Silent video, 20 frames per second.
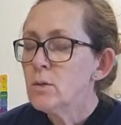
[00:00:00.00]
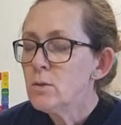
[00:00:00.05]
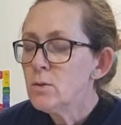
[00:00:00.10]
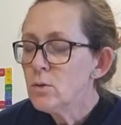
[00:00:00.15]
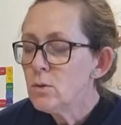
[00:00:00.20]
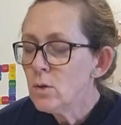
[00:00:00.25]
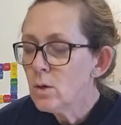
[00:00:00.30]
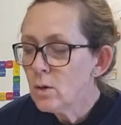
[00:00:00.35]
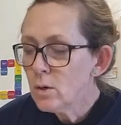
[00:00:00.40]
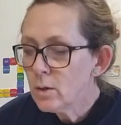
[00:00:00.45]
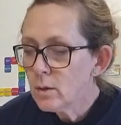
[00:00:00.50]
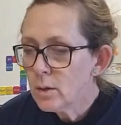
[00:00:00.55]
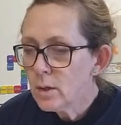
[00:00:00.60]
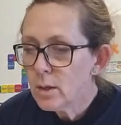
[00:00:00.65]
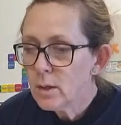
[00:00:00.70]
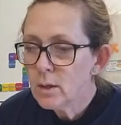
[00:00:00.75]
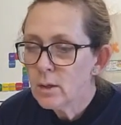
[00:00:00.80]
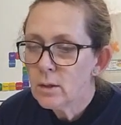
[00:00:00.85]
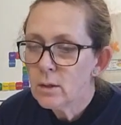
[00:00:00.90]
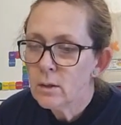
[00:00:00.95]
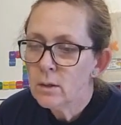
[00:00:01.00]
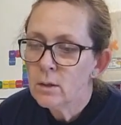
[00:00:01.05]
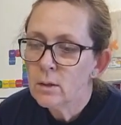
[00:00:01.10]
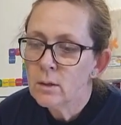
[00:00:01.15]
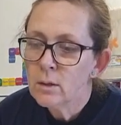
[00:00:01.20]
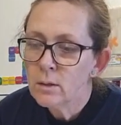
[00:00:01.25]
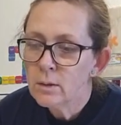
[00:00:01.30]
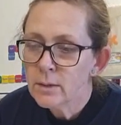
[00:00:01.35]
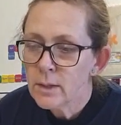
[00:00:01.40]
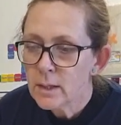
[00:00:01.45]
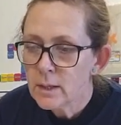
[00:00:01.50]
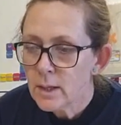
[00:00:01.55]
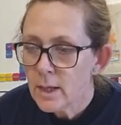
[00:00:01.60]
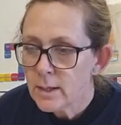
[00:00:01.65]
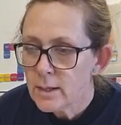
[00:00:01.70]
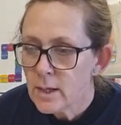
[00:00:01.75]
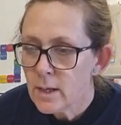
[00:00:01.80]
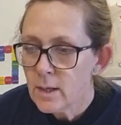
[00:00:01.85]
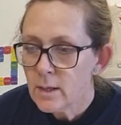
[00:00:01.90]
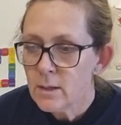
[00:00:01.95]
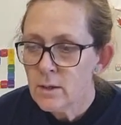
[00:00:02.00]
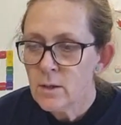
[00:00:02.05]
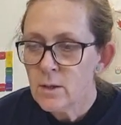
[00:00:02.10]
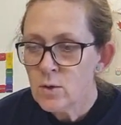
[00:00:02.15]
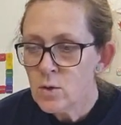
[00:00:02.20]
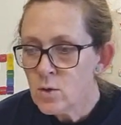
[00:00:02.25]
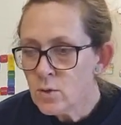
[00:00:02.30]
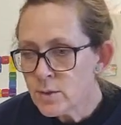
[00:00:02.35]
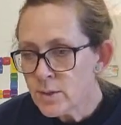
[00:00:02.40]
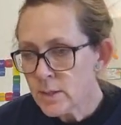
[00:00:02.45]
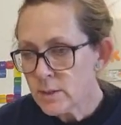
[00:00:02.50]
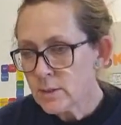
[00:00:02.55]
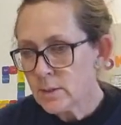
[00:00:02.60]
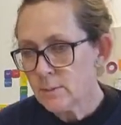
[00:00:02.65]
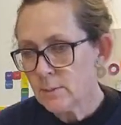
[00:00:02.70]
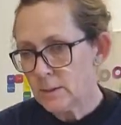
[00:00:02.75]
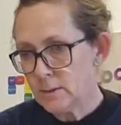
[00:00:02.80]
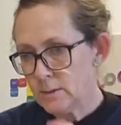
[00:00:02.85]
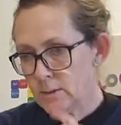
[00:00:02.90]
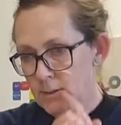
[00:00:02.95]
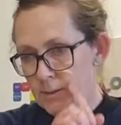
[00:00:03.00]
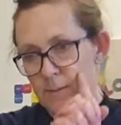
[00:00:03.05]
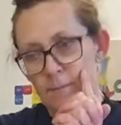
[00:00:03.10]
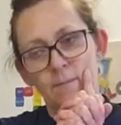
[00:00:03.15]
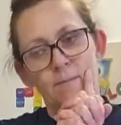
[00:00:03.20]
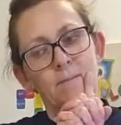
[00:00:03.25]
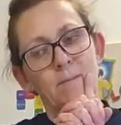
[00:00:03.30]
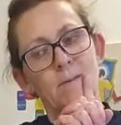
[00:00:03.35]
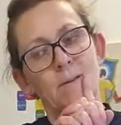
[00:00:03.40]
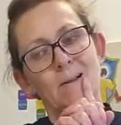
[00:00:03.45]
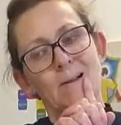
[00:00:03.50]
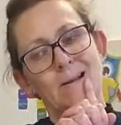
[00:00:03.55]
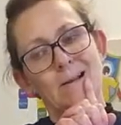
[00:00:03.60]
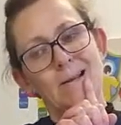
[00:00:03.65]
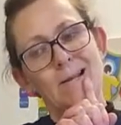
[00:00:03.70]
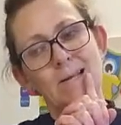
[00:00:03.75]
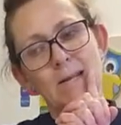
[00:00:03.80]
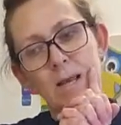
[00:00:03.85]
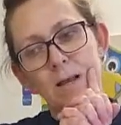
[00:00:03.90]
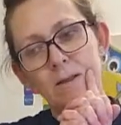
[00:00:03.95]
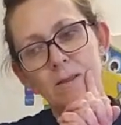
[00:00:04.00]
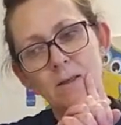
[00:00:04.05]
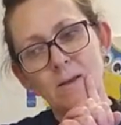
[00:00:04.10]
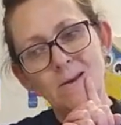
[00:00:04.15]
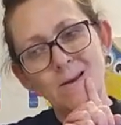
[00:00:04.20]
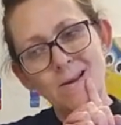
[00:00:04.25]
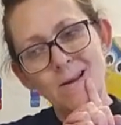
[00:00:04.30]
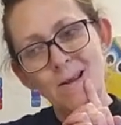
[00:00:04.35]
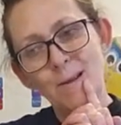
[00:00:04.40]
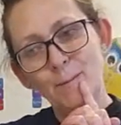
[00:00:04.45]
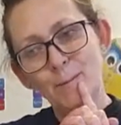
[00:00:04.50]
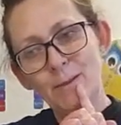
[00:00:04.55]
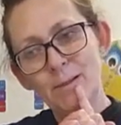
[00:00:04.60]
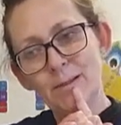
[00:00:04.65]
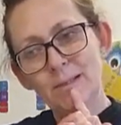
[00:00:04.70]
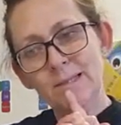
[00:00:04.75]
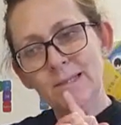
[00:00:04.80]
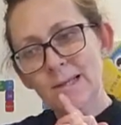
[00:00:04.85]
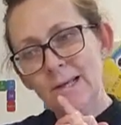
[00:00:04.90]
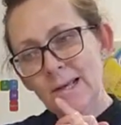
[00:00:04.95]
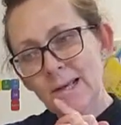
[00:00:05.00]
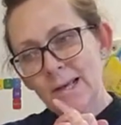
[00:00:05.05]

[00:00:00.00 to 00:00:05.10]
Do you know that lady in the New Testament? Lydia, I think her name is,